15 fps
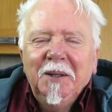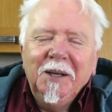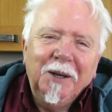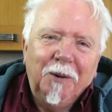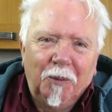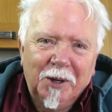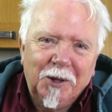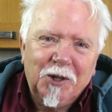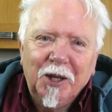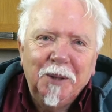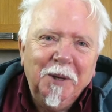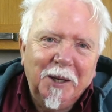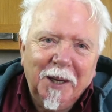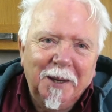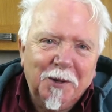You don't want to see
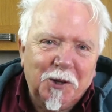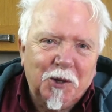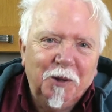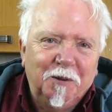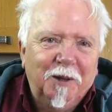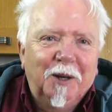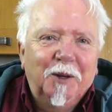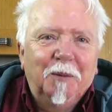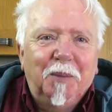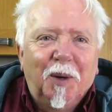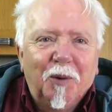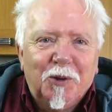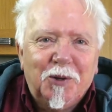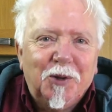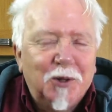me getting stuff out of
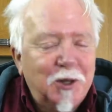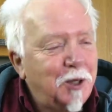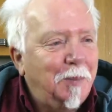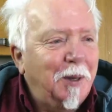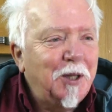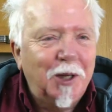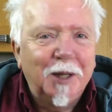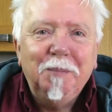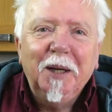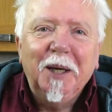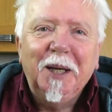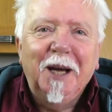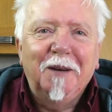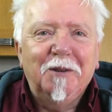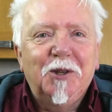boxes, especially
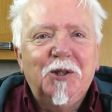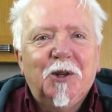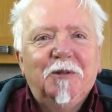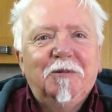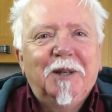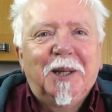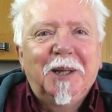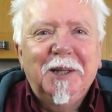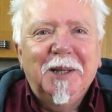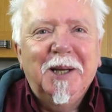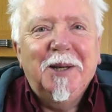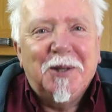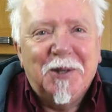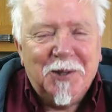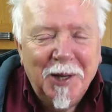big heavy stuff like
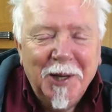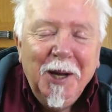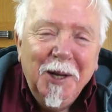this.